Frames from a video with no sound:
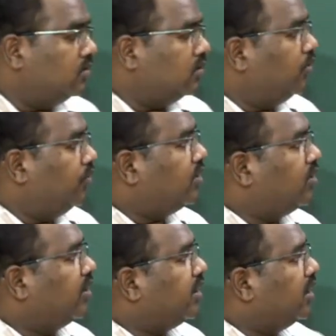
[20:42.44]
So we were
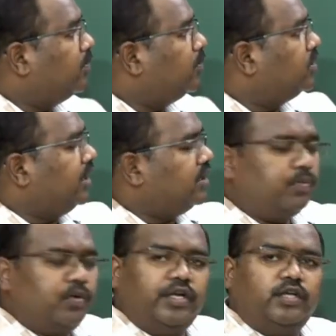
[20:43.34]
talking about
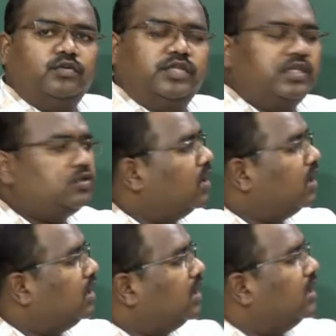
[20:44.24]

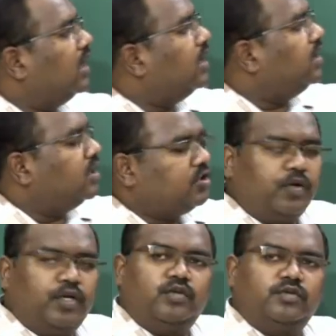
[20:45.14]
H.261 and
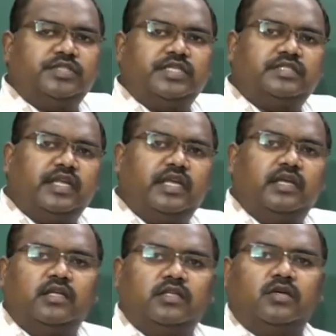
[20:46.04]

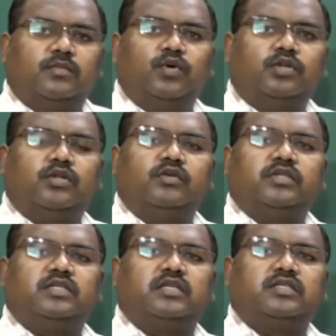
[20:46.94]
H.263. So both
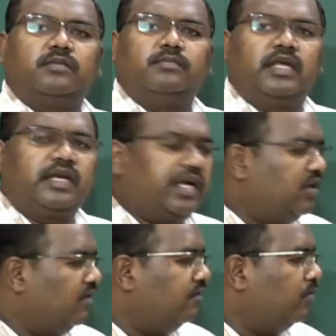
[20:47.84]
uses the similar
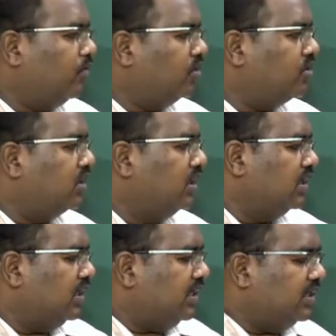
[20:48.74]
kind of modes,
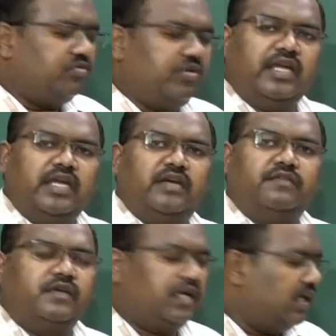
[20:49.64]
that is
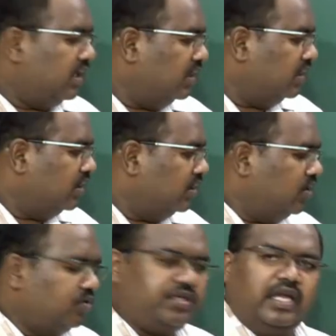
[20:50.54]
CIF and
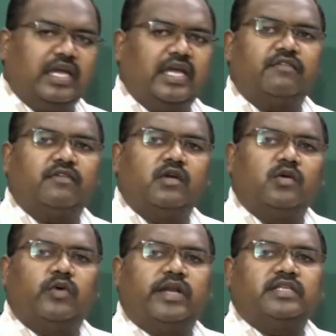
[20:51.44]
QCIF,
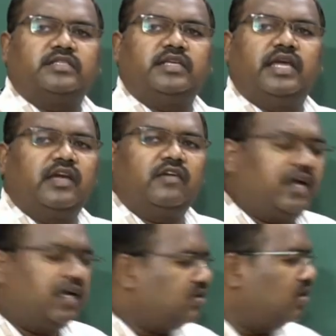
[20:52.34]
whereas
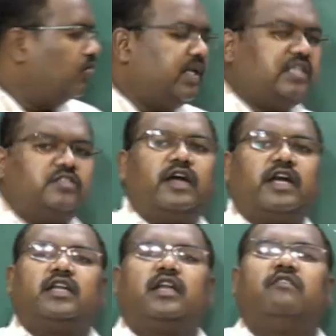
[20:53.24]
CIF has a luminance
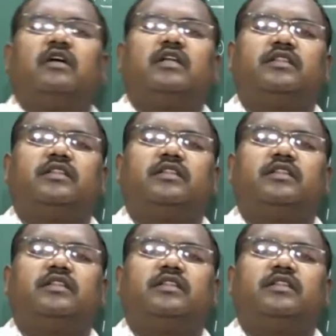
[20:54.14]
factor of